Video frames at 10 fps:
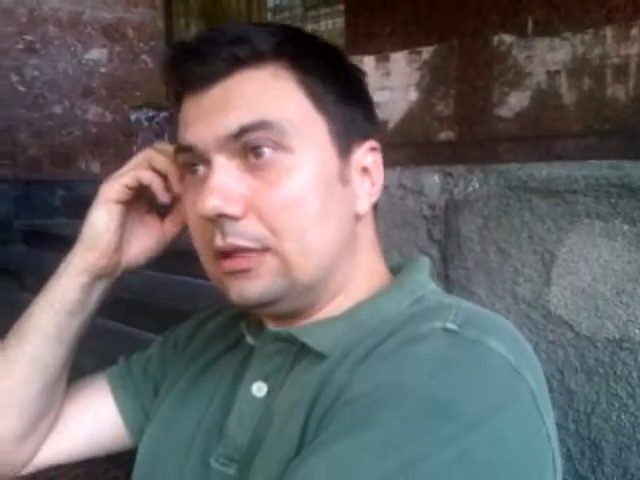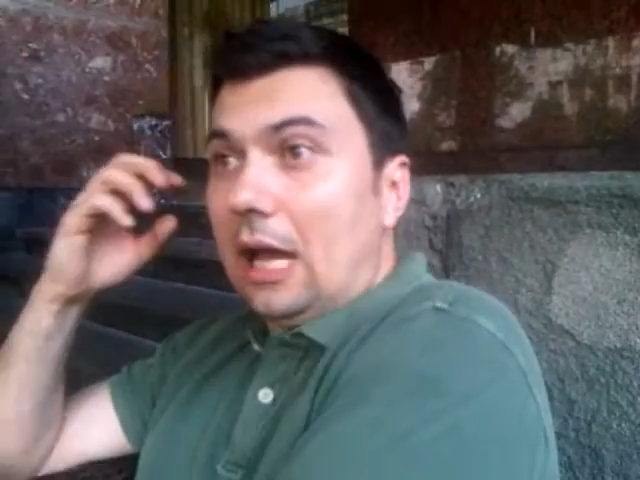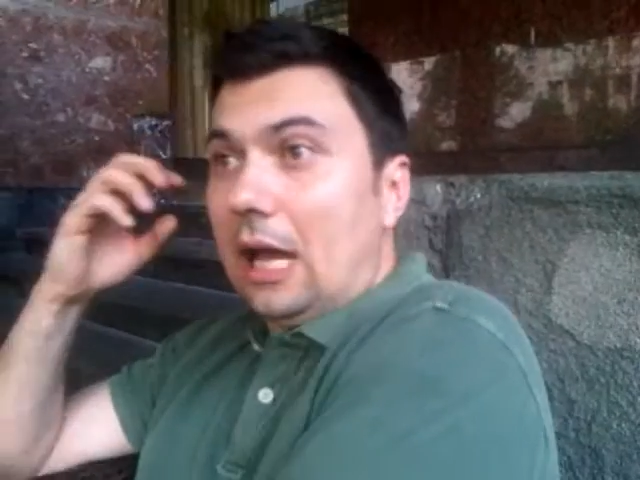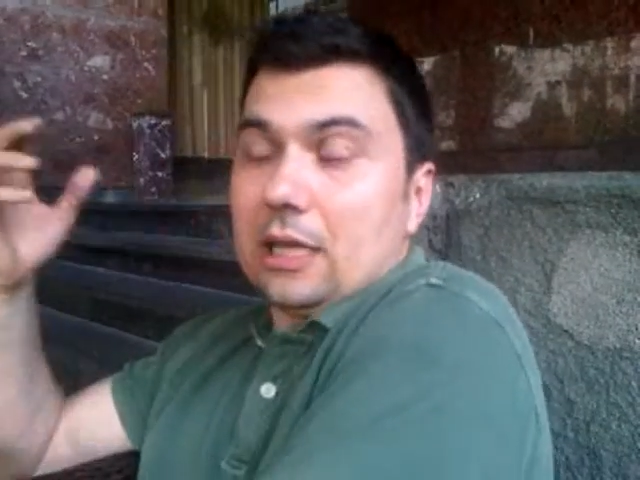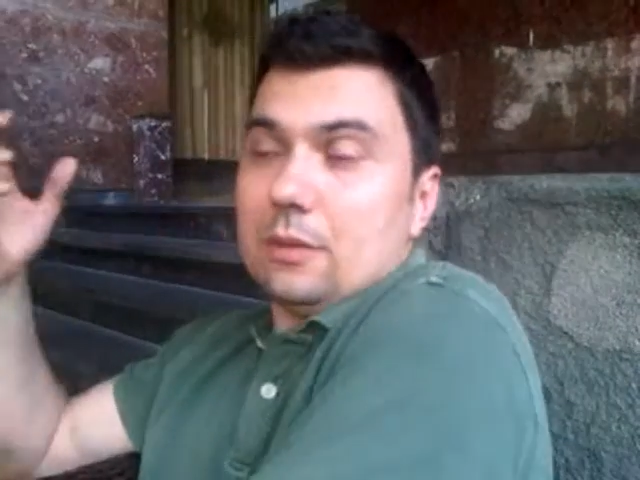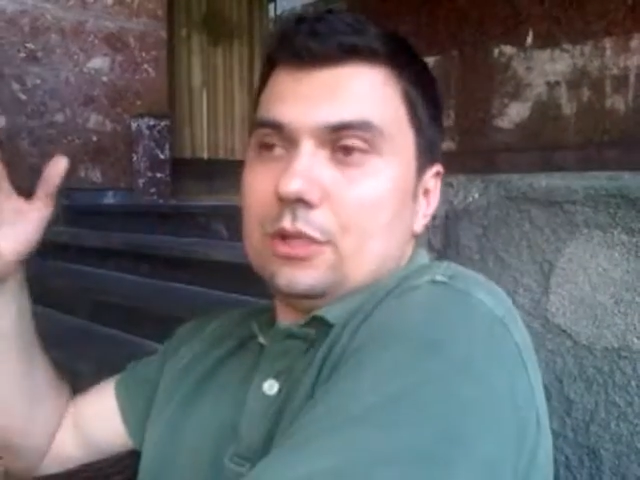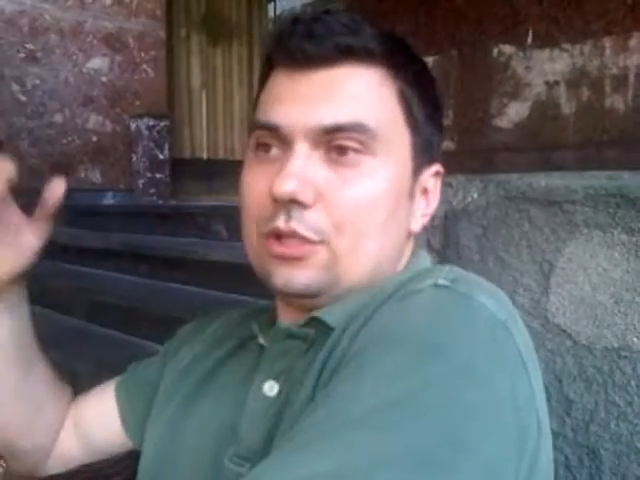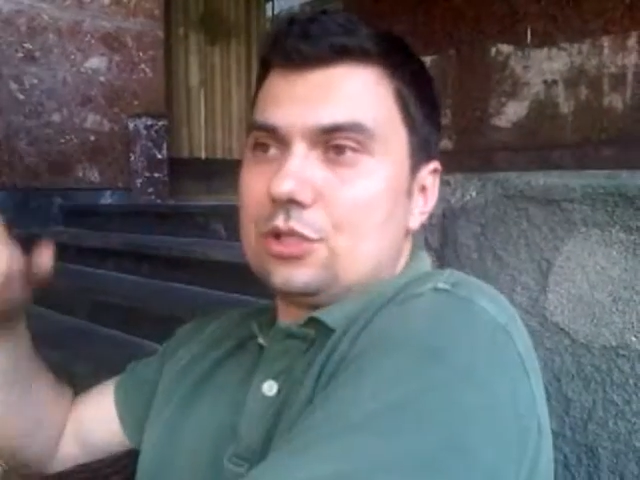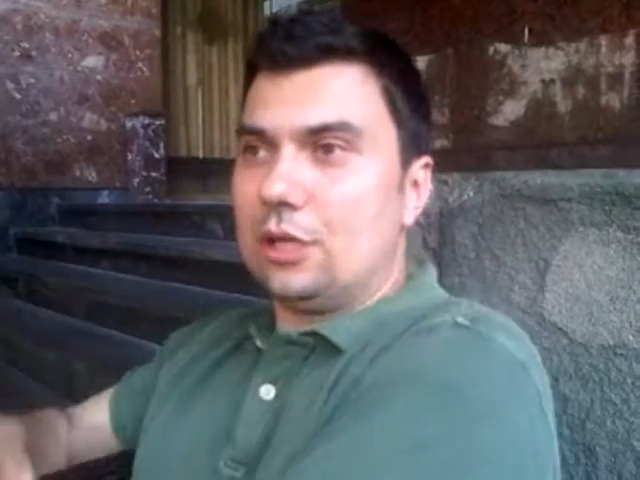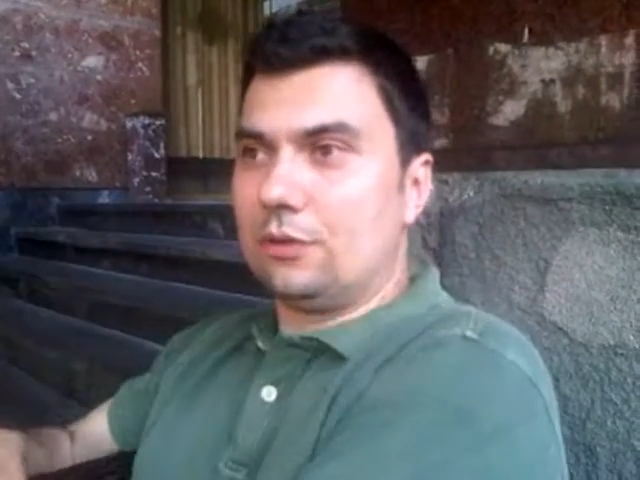Yeah, I can be the
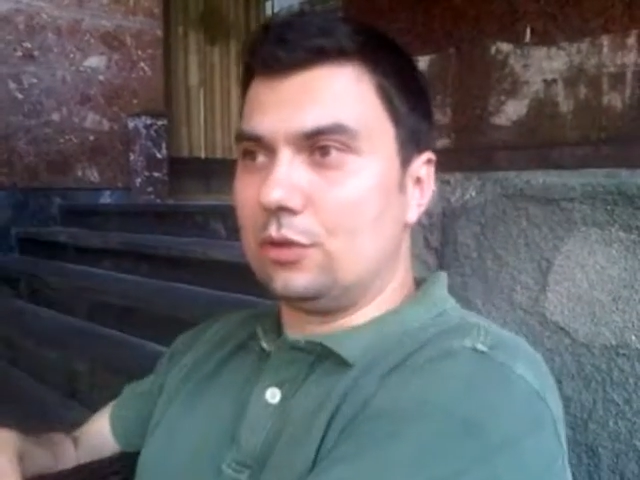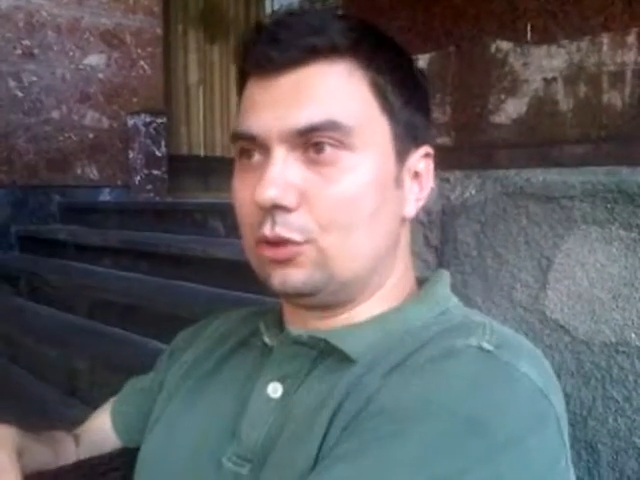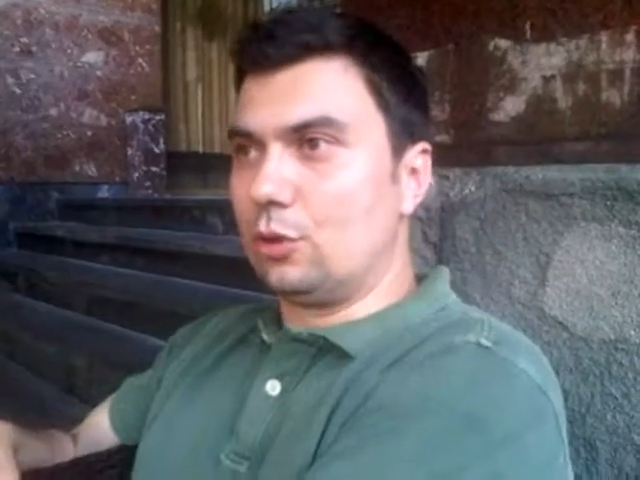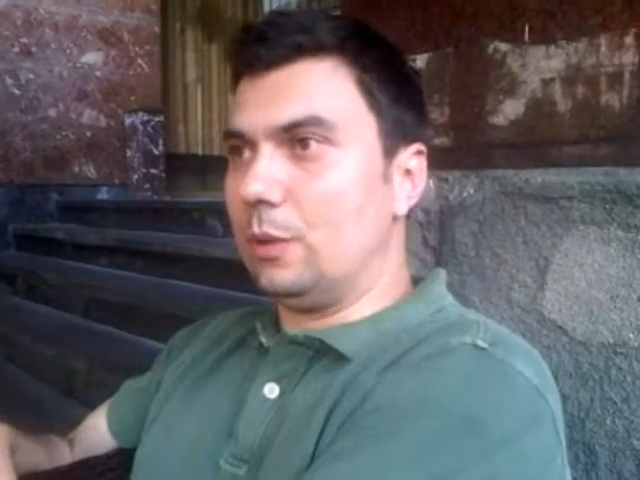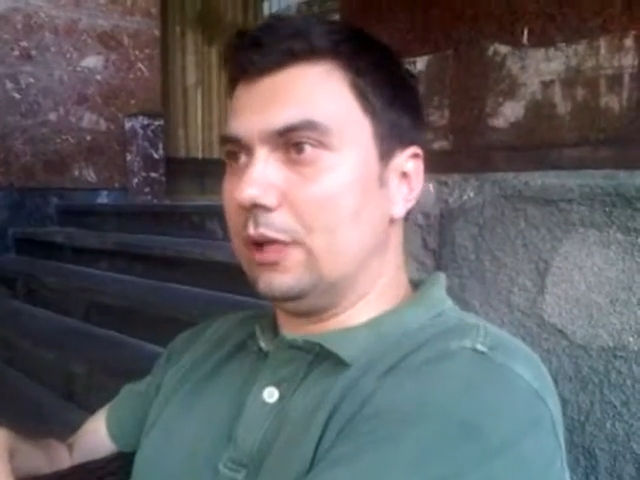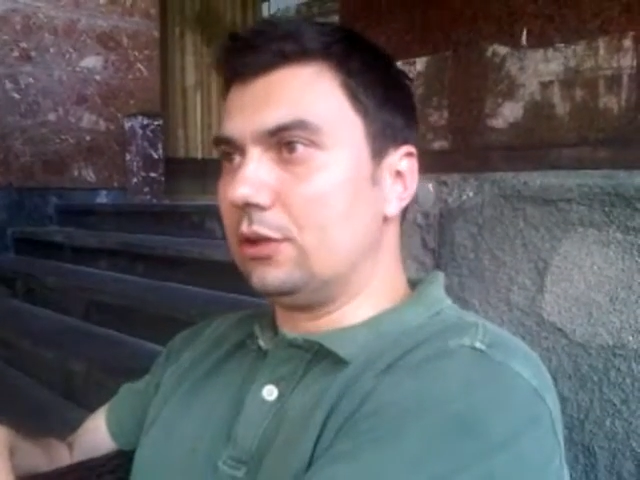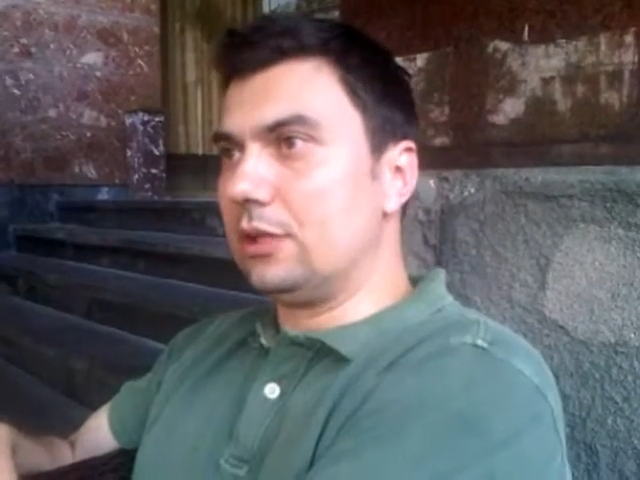chair of the group. I don't